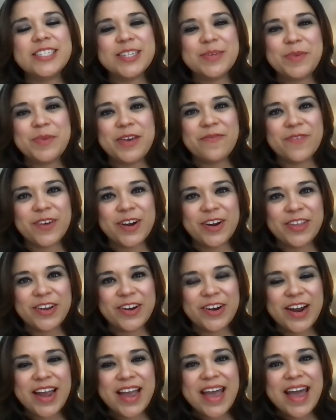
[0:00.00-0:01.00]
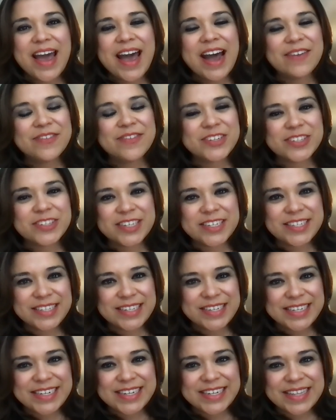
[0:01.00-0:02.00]
to me further after
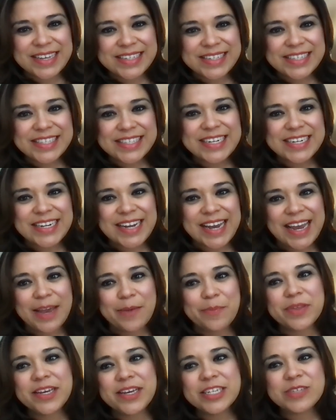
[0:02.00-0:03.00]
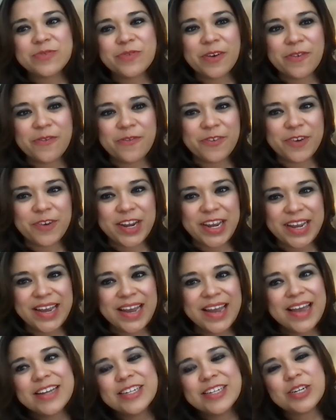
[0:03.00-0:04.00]
listening to this today, please feel
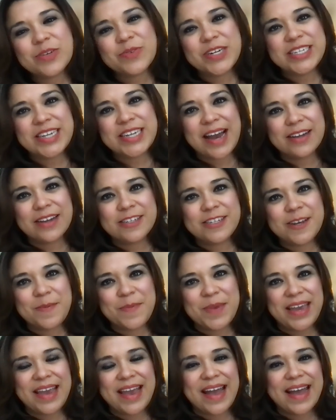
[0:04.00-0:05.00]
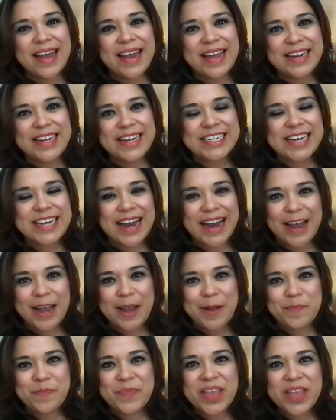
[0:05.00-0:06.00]
free to reach out to me at any
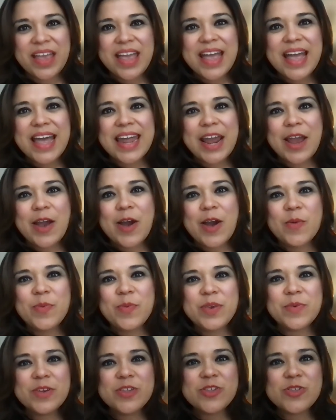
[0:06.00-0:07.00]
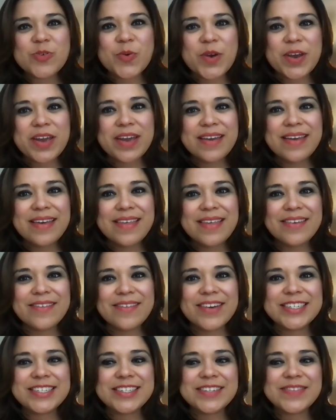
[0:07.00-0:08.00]
time. And I hope you enjoy the
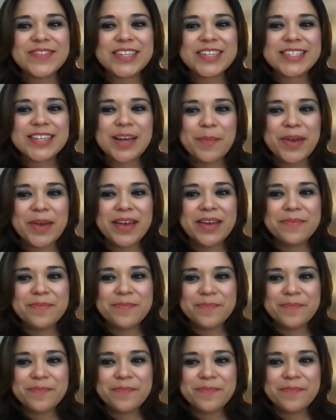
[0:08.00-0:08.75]
rest of the summit.